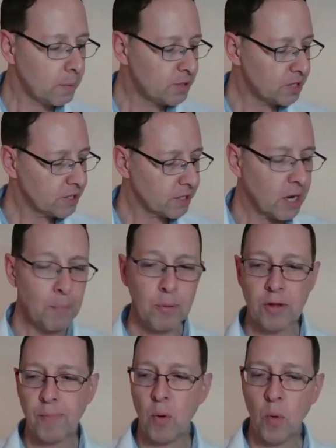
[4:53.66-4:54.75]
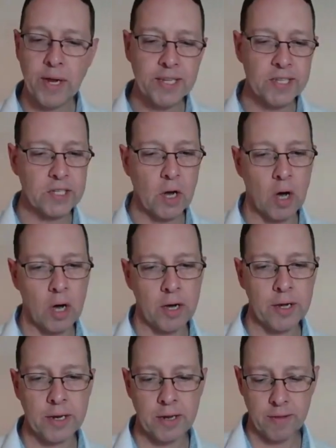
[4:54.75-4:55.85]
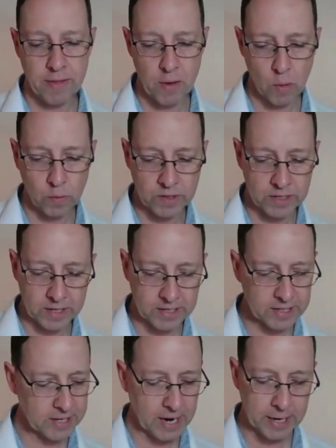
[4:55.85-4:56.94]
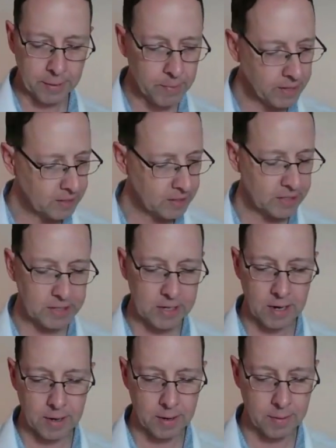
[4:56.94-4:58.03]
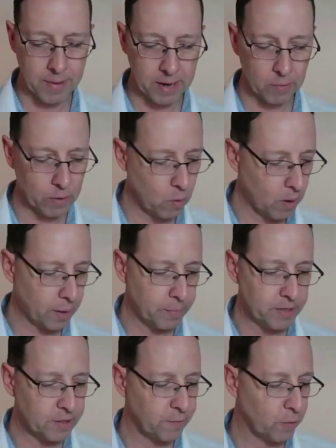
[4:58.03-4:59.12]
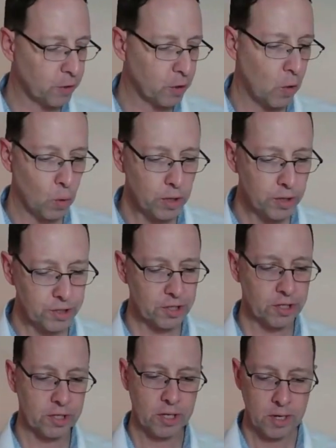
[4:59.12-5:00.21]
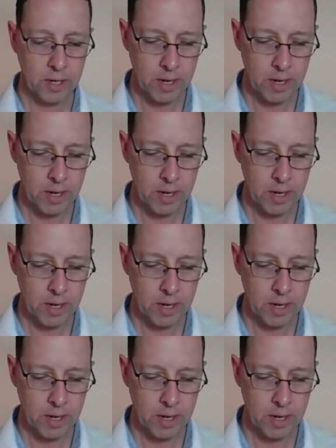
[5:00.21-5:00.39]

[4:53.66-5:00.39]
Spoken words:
Just a couple of points on those assignments and requirements for the course.